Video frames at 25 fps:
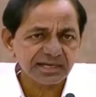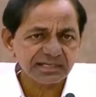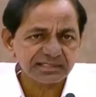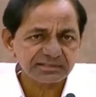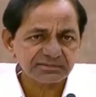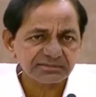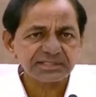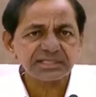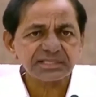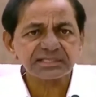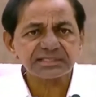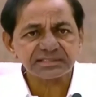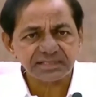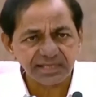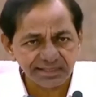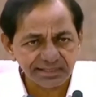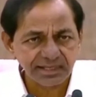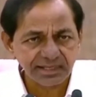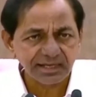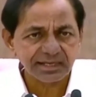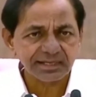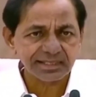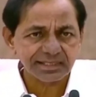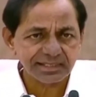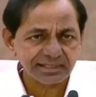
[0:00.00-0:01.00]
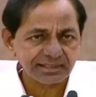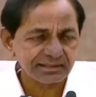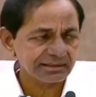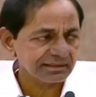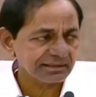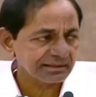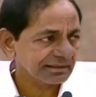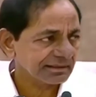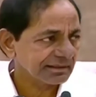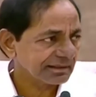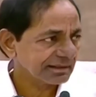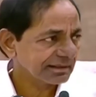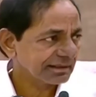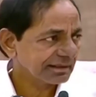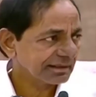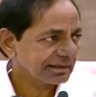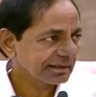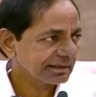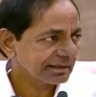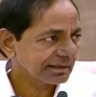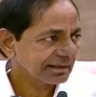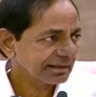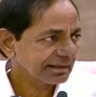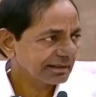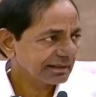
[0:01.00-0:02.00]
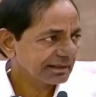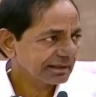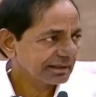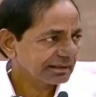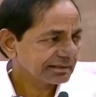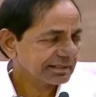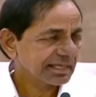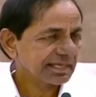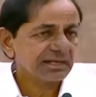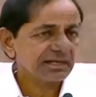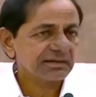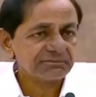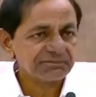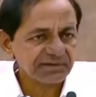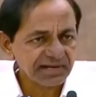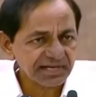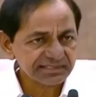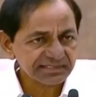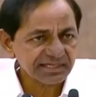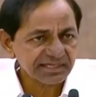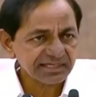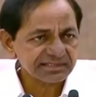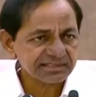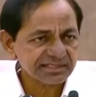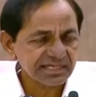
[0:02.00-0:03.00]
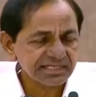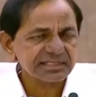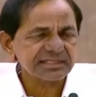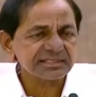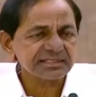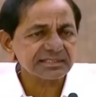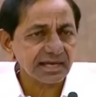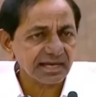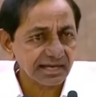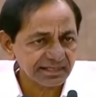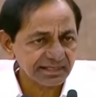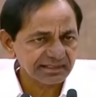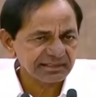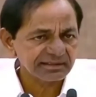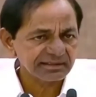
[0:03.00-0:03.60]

which is skyrocketing. The inflation is touching the high.